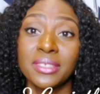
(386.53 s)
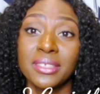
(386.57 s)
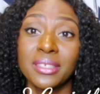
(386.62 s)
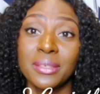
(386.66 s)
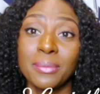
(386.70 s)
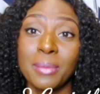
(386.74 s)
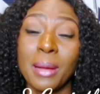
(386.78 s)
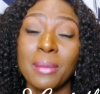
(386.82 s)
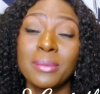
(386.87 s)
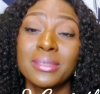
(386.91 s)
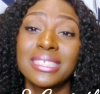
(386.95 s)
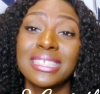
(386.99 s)

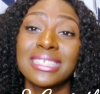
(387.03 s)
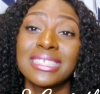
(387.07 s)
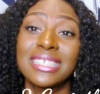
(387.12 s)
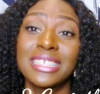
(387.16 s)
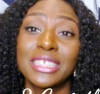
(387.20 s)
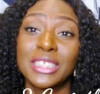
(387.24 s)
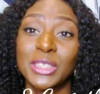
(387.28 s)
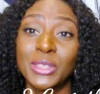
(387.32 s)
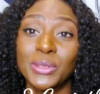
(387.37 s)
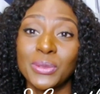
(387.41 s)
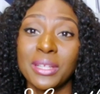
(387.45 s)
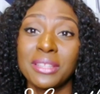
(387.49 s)
Bible says
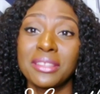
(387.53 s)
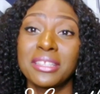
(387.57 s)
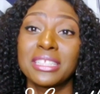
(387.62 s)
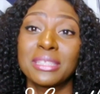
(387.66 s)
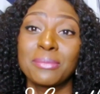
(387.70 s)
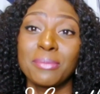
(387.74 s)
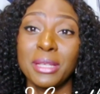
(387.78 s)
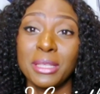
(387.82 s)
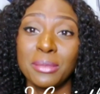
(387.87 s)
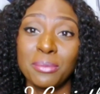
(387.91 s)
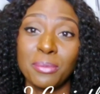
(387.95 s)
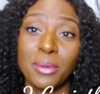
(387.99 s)
his strength is
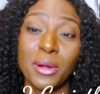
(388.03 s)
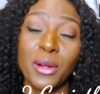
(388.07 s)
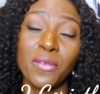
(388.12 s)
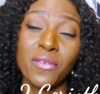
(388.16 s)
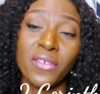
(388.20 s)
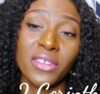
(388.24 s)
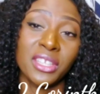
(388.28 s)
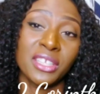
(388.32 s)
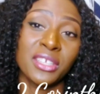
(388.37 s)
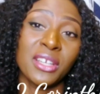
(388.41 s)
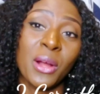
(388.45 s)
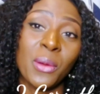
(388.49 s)
made
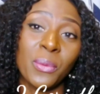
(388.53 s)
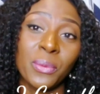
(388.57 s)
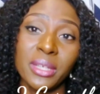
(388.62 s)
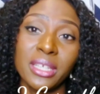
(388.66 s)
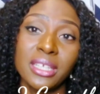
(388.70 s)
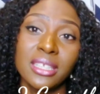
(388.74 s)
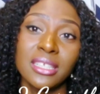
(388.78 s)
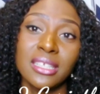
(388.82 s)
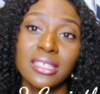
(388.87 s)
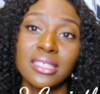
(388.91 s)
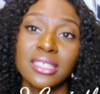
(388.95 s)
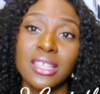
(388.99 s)
perfect in our
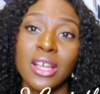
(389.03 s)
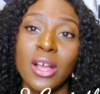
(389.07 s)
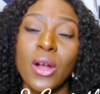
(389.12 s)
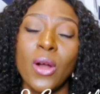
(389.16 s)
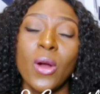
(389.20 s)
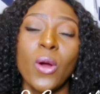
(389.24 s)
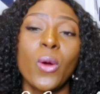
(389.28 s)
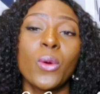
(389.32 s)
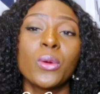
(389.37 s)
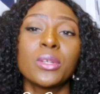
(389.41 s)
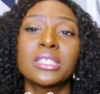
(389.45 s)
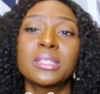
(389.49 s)
weakness.
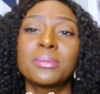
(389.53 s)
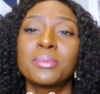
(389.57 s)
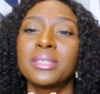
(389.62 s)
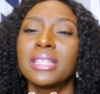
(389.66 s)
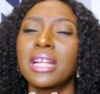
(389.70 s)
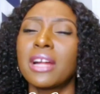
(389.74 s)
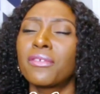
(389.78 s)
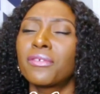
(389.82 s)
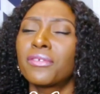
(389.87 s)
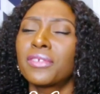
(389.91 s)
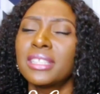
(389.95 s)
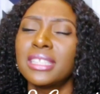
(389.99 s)
Holy Spirit, I
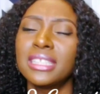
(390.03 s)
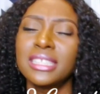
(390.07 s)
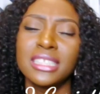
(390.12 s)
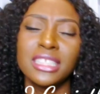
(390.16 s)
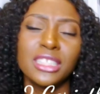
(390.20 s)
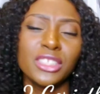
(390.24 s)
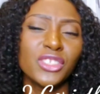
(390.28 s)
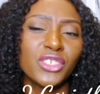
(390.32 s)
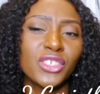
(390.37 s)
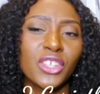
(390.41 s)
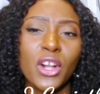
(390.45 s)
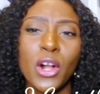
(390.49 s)
really
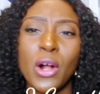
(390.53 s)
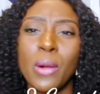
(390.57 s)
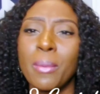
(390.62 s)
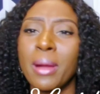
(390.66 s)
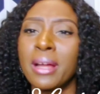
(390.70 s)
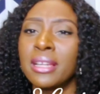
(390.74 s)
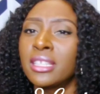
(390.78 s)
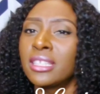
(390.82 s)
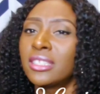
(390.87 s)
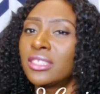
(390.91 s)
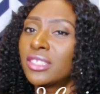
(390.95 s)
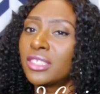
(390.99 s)
need your help. I
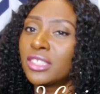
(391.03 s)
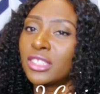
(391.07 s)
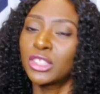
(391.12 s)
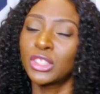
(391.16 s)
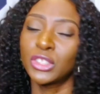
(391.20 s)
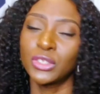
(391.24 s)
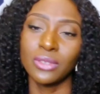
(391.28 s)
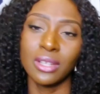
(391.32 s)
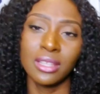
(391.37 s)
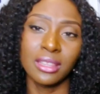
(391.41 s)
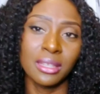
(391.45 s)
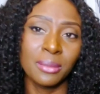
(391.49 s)
need you to
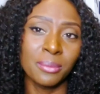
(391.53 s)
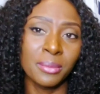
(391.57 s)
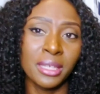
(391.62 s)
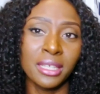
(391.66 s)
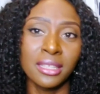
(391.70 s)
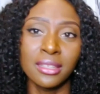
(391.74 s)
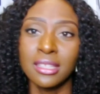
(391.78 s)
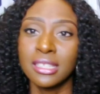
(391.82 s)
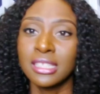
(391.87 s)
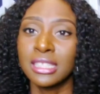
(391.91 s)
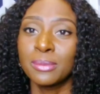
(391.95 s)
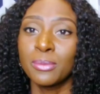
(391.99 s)
strengthen me
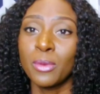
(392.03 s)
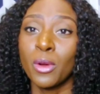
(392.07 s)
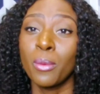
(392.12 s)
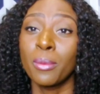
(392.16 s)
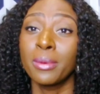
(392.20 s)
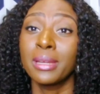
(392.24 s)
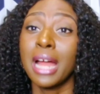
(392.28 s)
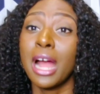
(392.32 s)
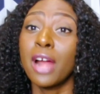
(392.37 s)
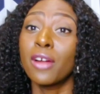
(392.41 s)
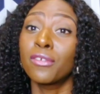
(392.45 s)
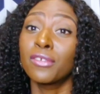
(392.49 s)
in this
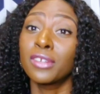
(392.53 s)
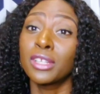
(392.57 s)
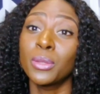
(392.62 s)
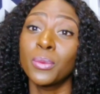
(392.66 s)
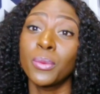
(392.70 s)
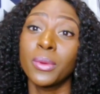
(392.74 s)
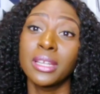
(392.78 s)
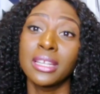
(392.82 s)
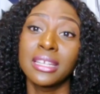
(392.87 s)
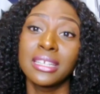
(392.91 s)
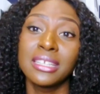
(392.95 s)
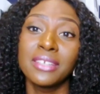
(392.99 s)
moment. I really
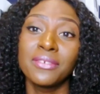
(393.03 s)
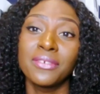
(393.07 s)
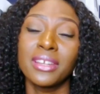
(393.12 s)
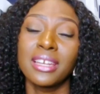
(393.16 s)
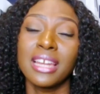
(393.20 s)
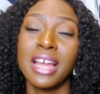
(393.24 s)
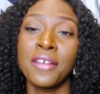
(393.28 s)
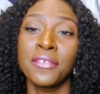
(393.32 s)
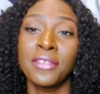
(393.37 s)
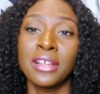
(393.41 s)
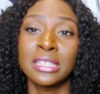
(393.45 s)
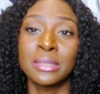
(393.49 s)
want to live a
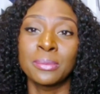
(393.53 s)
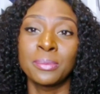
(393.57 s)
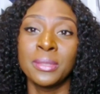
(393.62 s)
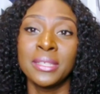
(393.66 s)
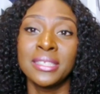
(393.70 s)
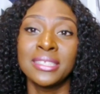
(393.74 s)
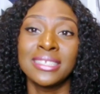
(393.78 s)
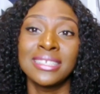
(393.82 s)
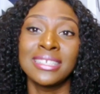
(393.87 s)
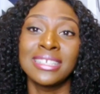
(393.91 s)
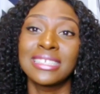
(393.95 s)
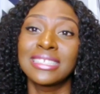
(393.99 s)
life that's
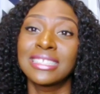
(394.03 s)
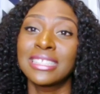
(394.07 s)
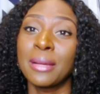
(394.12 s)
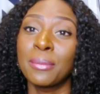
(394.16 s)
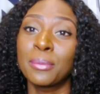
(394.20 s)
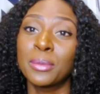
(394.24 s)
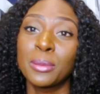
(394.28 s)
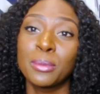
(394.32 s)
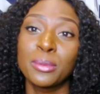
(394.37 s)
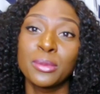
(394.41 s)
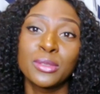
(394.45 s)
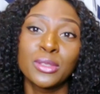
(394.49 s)
pleasing and
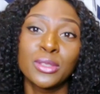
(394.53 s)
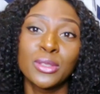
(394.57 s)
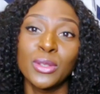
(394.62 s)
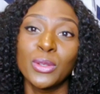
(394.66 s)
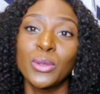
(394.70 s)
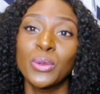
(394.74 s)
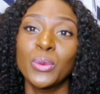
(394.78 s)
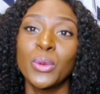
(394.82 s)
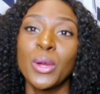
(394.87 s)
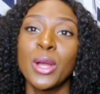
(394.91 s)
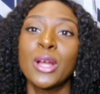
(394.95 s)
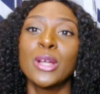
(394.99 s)
acceptable to
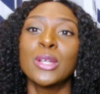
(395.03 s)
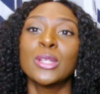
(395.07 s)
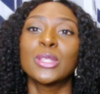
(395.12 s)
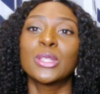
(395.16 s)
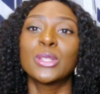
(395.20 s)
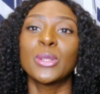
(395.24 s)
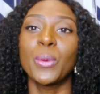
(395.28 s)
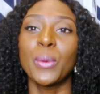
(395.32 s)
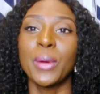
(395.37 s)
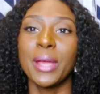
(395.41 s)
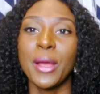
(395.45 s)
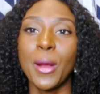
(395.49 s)
you,
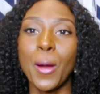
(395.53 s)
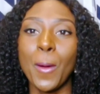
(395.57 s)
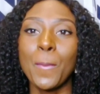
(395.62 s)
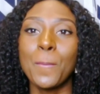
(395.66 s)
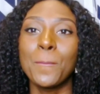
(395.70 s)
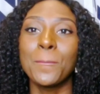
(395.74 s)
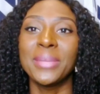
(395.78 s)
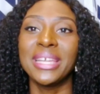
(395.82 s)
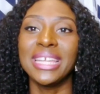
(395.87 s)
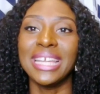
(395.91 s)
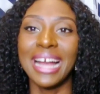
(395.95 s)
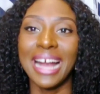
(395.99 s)
so help
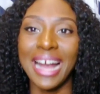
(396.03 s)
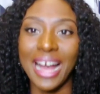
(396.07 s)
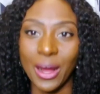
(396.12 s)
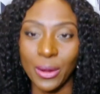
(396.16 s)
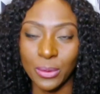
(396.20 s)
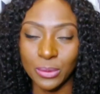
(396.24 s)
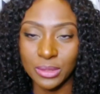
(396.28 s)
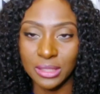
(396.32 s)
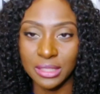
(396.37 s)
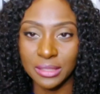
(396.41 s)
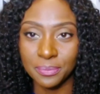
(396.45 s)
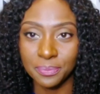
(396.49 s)
me
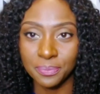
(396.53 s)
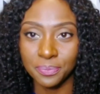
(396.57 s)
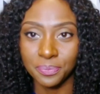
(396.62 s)
out.